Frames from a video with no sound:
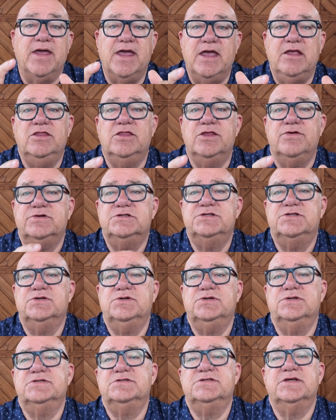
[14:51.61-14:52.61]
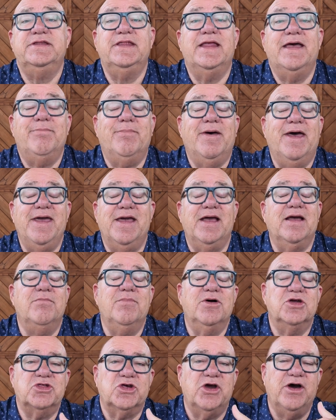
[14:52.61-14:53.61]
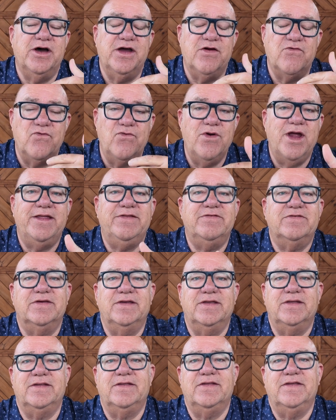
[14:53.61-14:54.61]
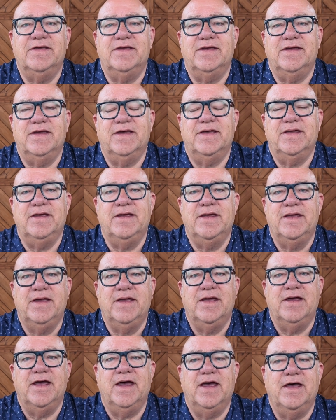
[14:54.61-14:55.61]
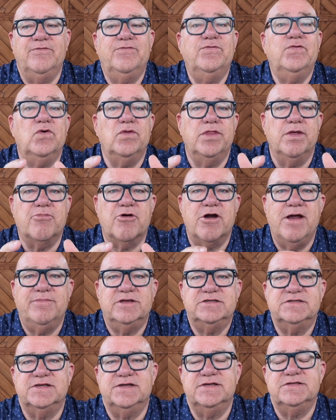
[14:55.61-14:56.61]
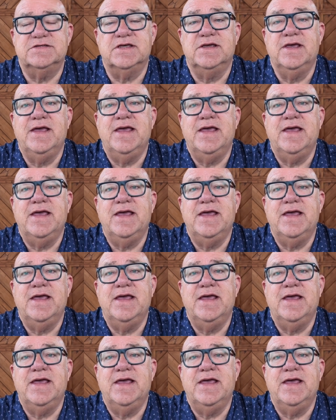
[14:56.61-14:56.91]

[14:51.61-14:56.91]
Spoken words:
in the resorts and they're paying a much higher rent and for the premises.